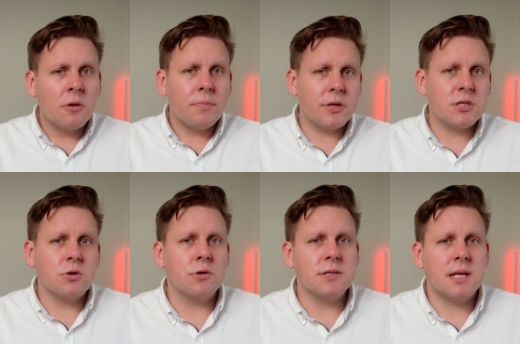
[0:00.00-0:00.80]
but
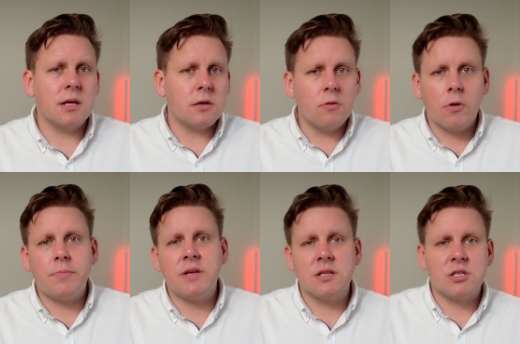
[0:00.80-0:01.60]
ensures that you
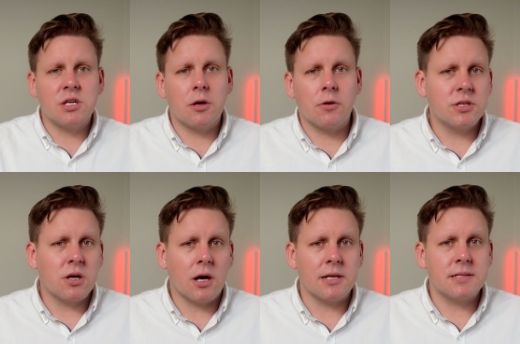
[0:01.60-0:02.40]
won't be ditching your
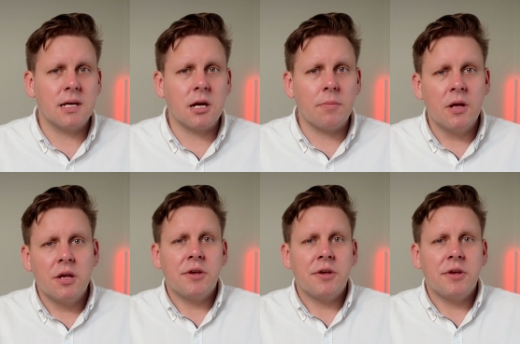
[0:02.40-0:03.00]
entire setup